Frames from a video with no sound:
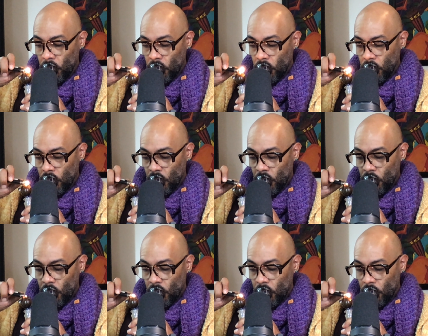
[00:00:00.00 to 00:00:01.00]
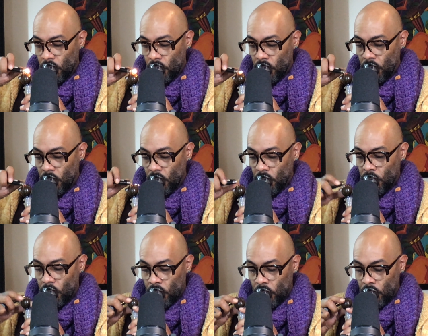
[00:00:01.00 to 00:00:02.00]

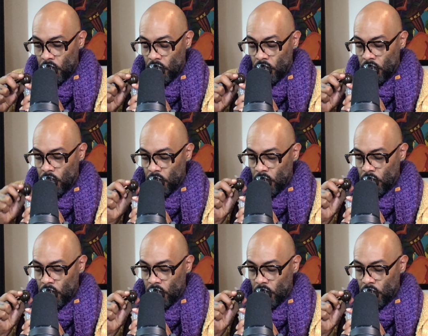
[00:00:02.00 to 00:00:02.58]
Nothing is said.